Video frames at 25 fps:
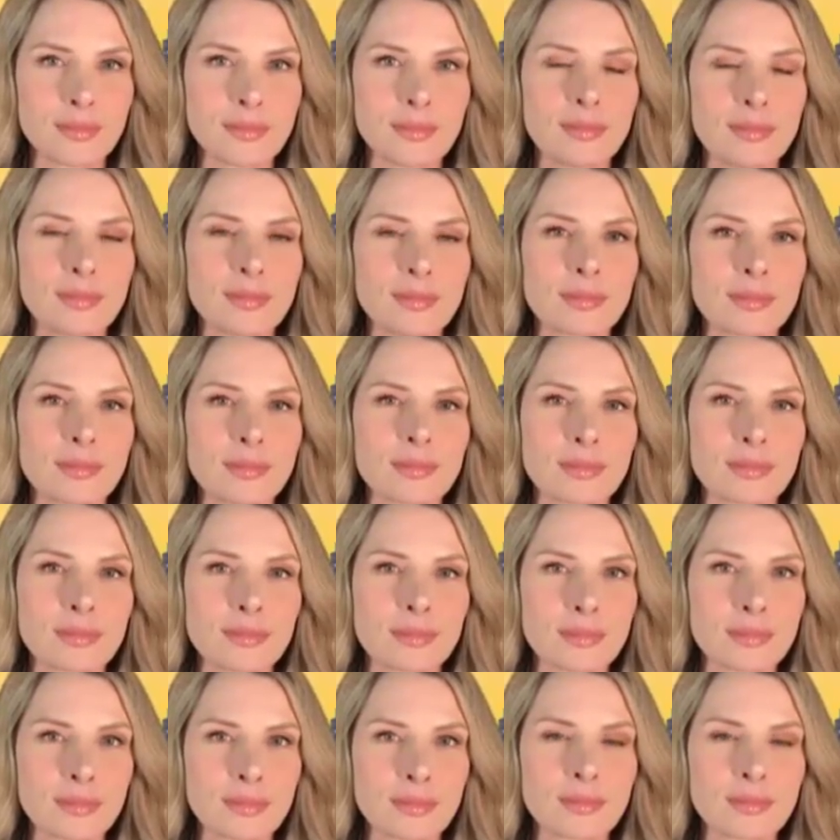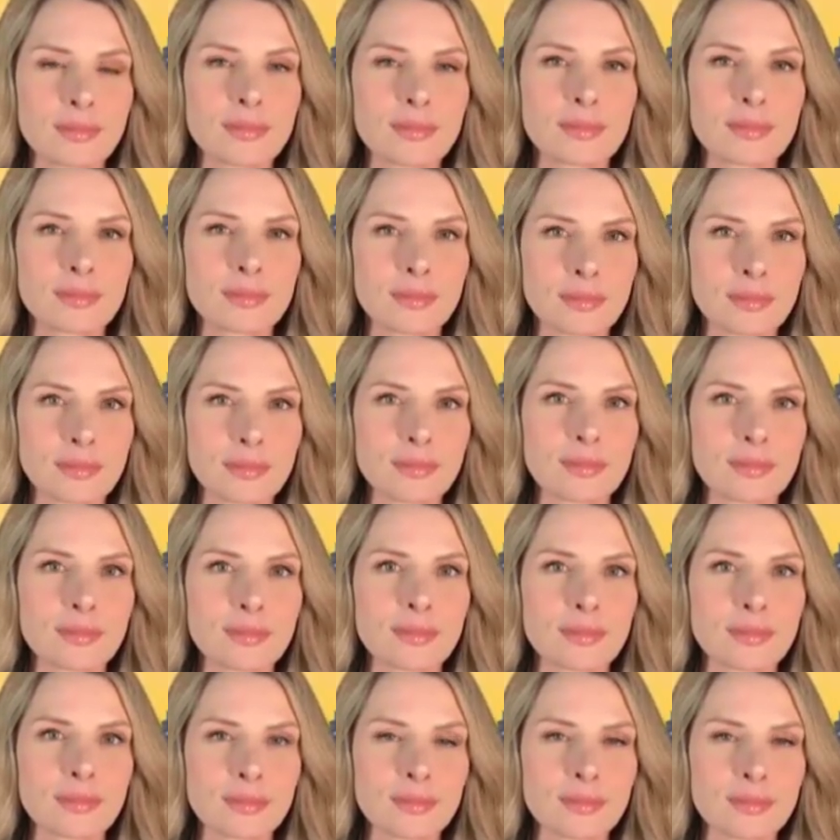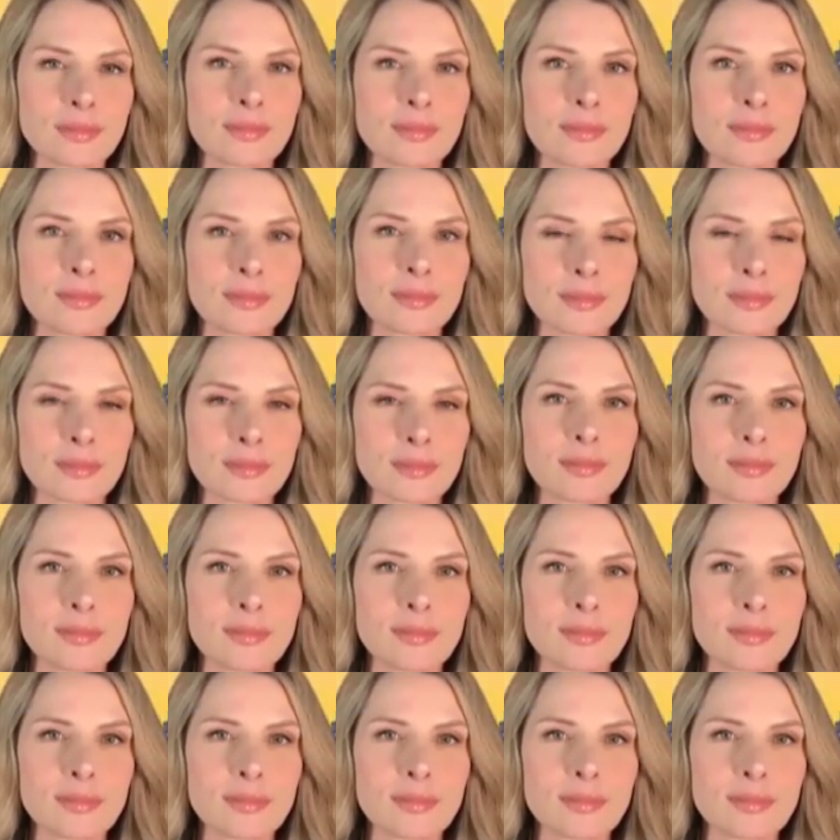(silent)